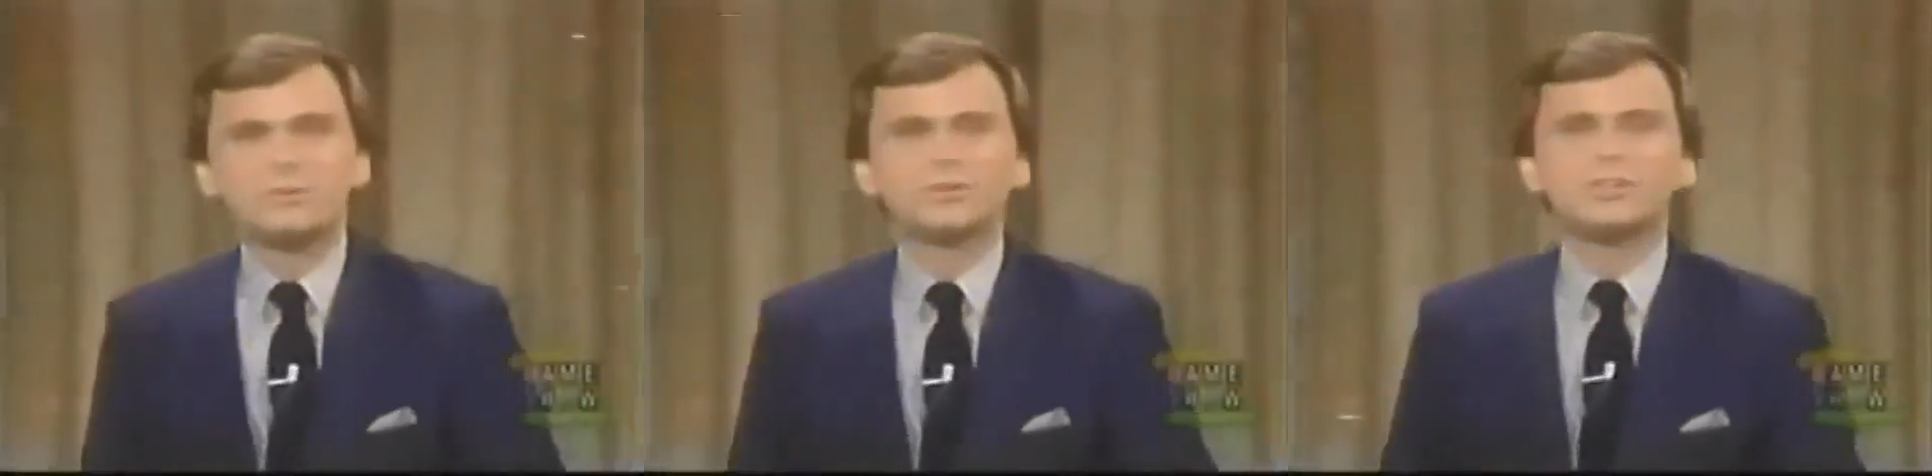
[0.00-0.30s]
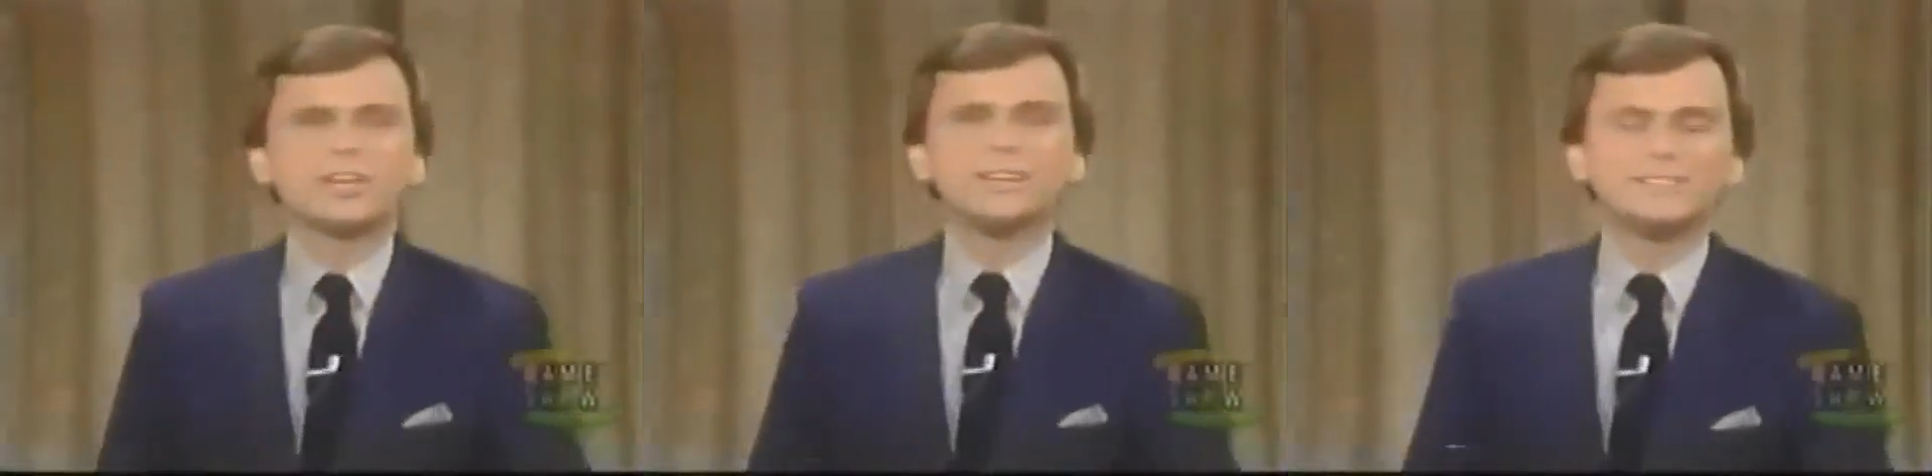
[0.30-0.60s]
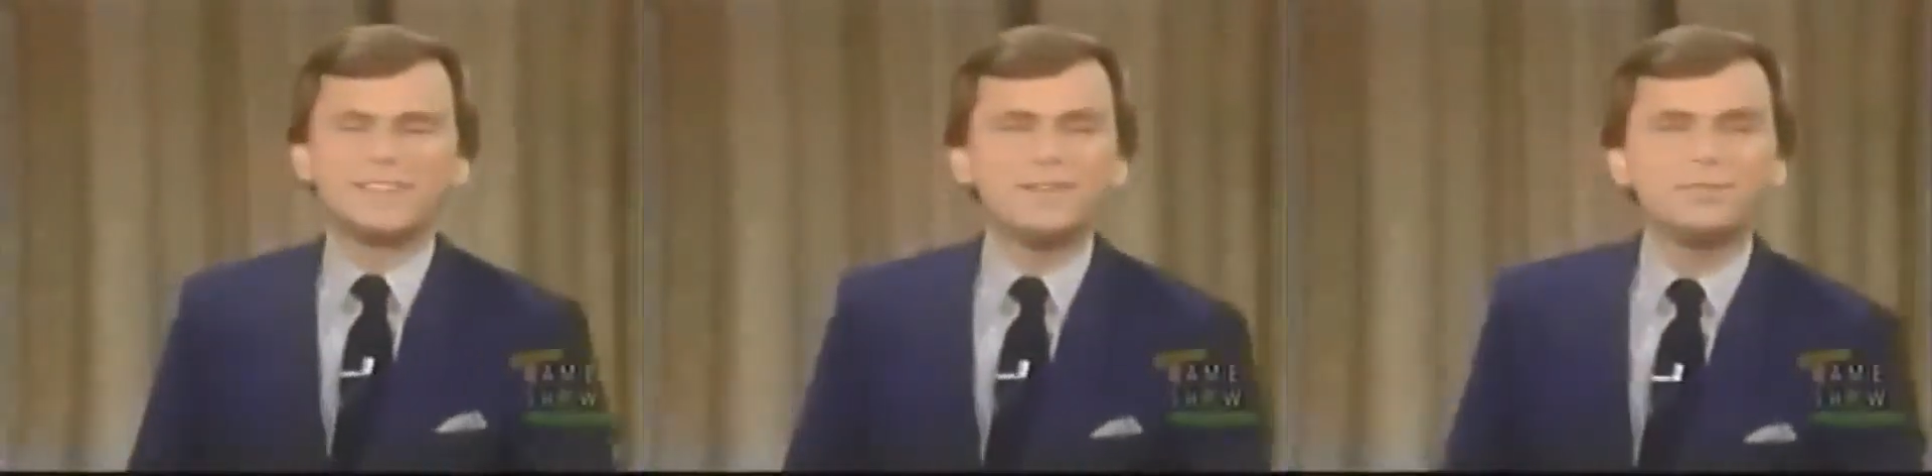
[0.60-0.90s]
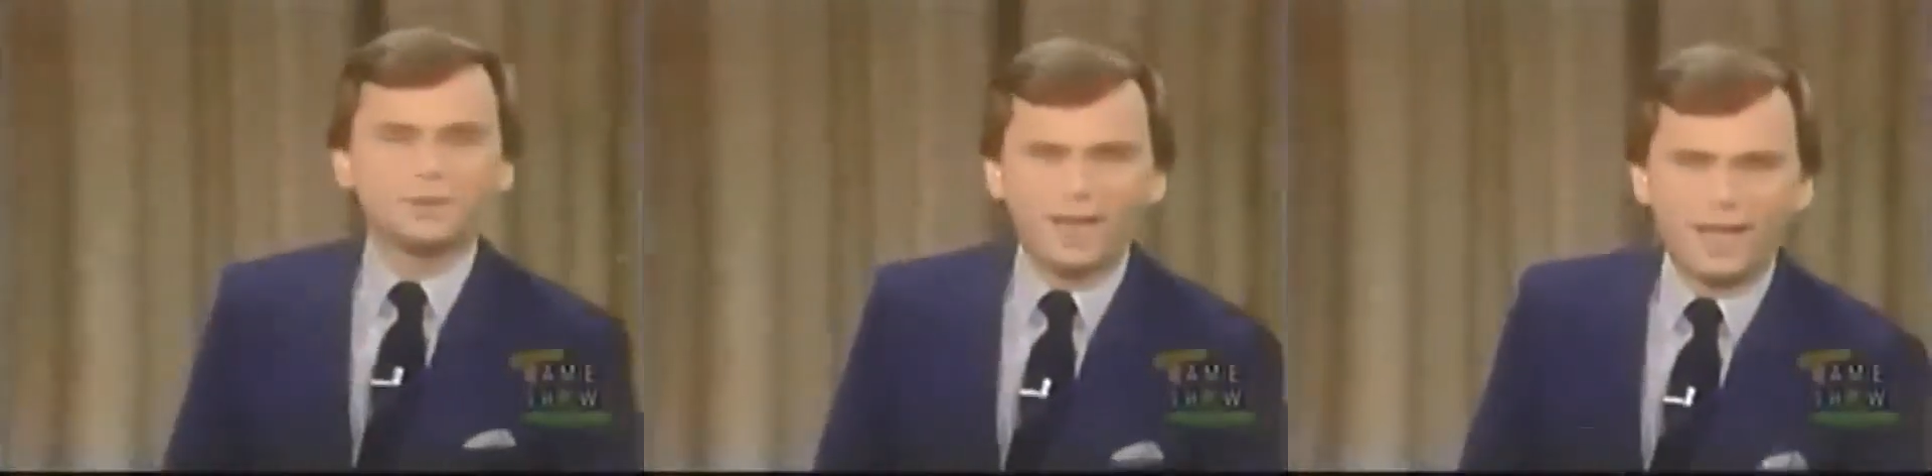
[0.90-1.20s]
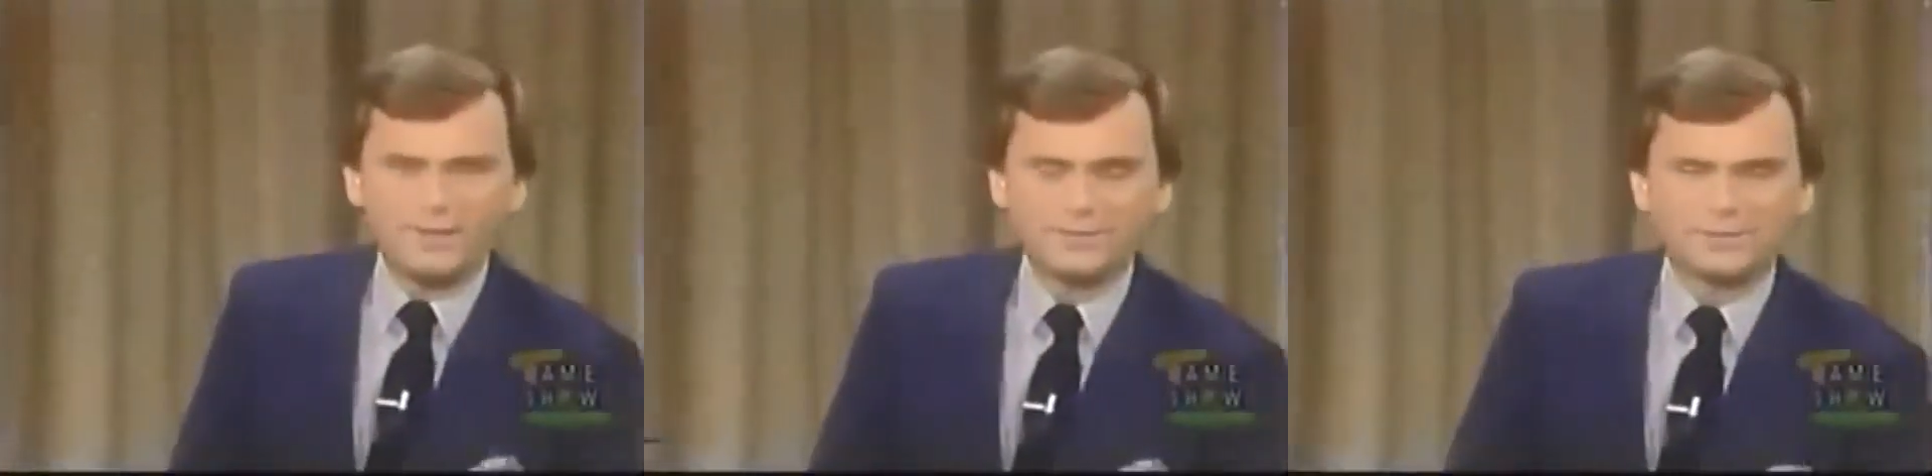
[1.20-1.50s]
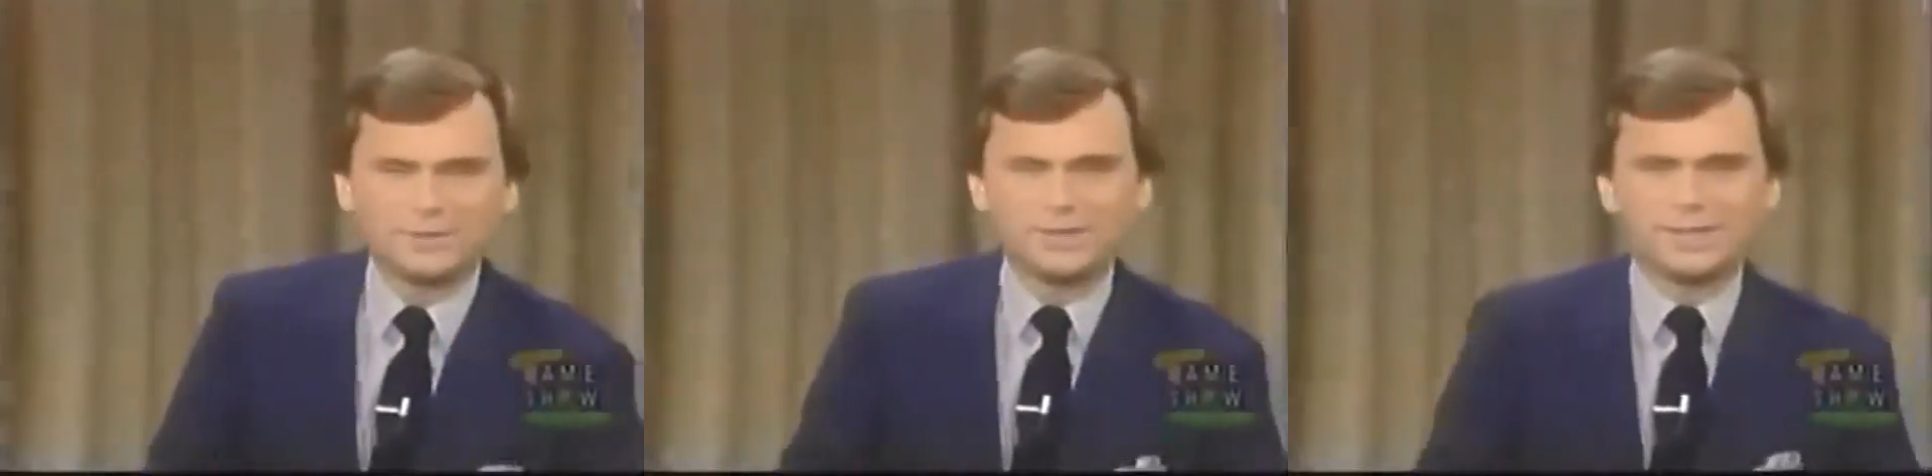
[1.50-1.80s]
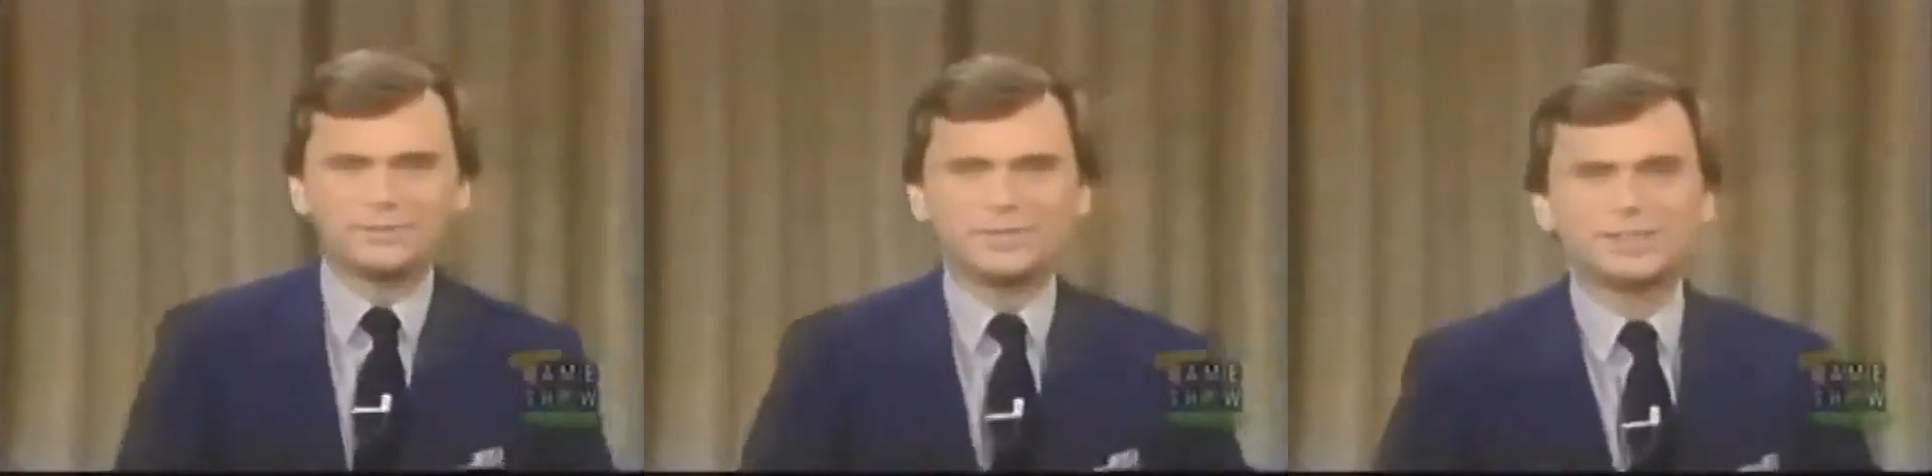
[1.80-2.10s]
Several chickens gave their lives for
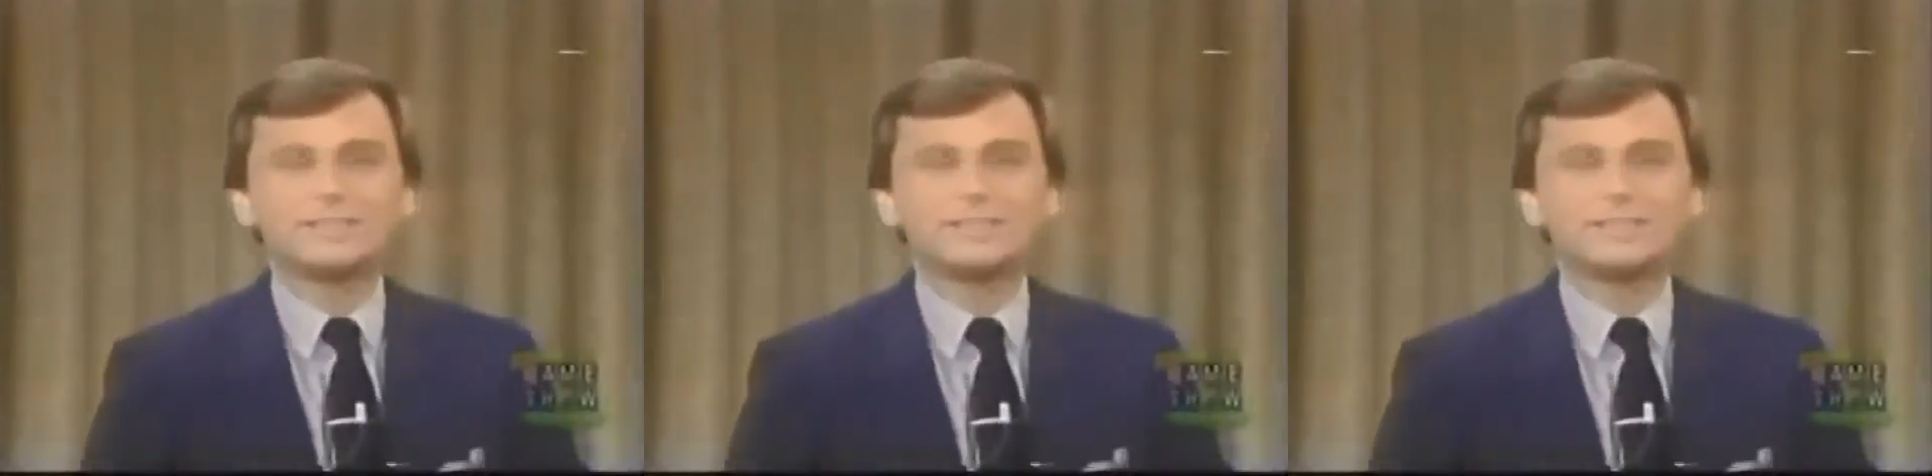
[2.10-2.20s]
that outfit.